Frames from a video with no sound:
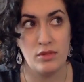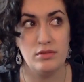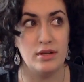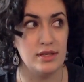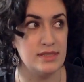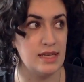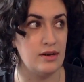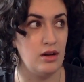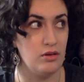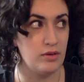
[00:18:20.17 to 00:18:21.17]
And I said,
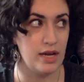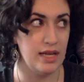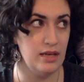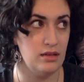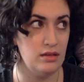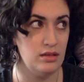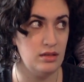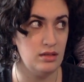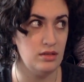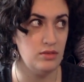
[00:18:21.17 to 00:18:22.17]
all right,
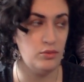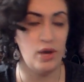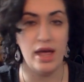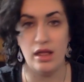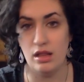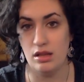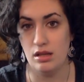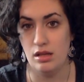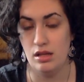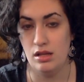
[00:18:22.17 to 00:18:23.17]
well,
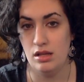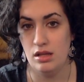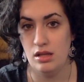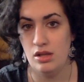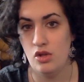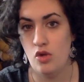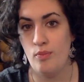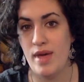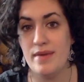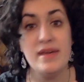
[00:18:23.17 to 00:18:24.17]

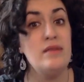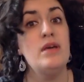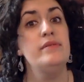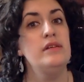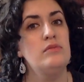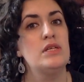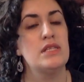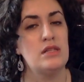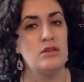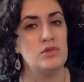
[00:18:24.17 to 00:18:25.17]
maybe, maybe it
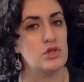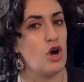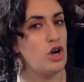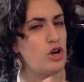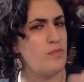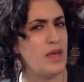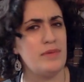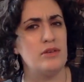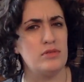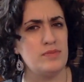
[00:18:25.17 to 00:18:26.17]
wasn't that it was garter.
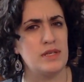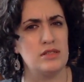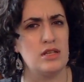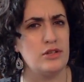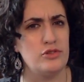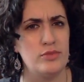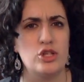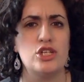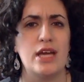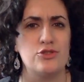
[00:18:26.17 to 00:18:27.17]
Maybe it was because it had too
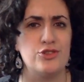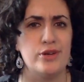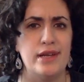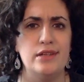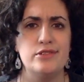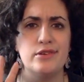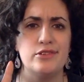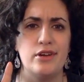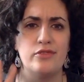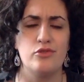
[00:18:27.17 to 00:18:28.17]
much texture in it. So I
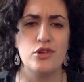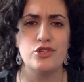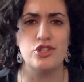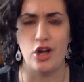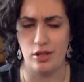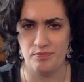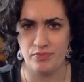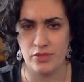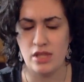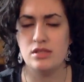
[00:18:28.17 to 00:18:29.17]
tried a fourth shawl,
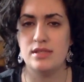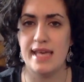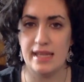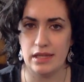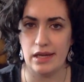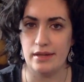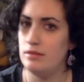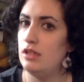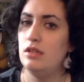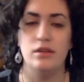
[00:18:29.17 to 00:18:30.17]
Sailing.
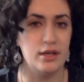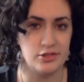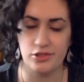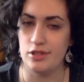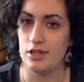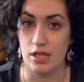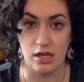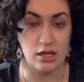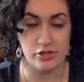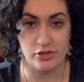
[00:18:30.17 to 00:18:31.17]
Not sure,
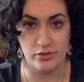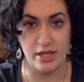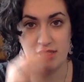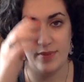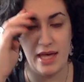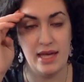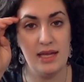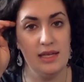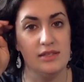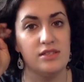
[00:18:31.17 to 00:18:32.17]
again, not sure who that's by.
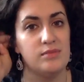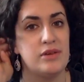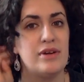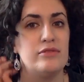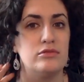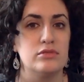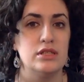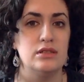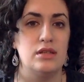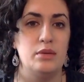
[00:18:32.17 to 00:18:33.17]
It's in my
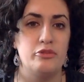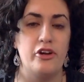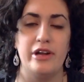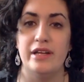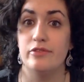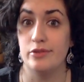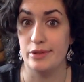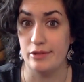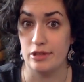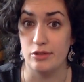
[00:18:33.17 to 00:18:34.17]
Ravelry library if you
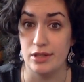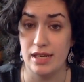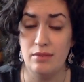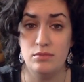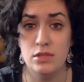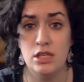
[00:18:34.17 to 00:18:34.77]
really want to go look it up.